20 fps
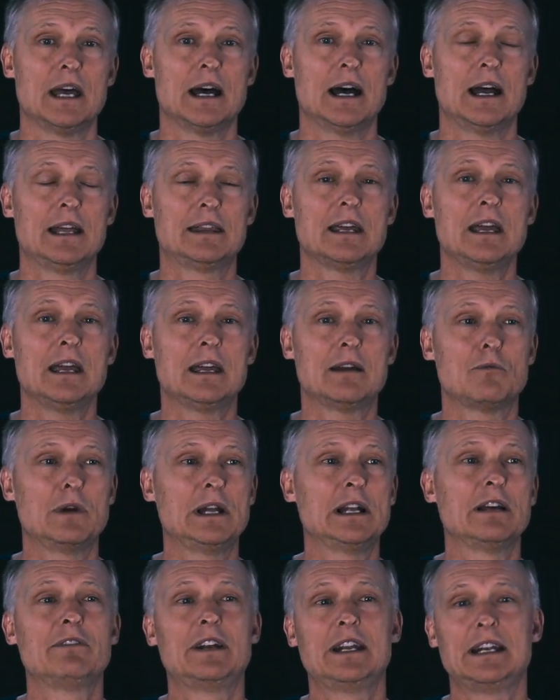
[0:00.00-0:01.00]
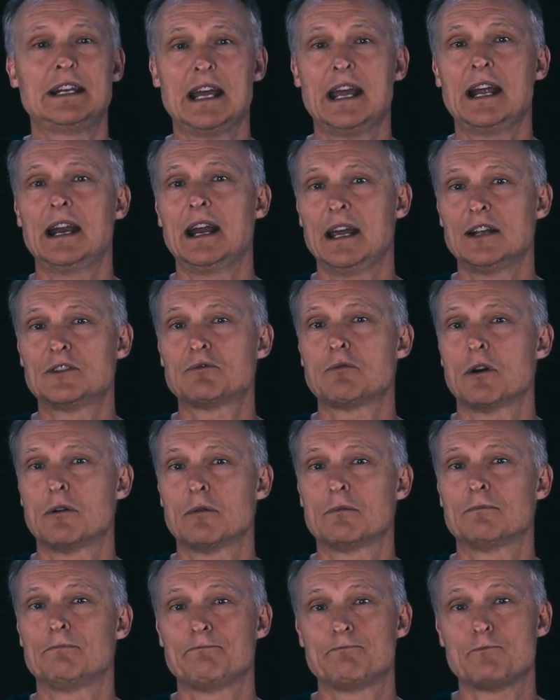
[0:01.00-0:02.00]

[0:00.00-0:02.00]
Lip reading: I think we live in a day and age where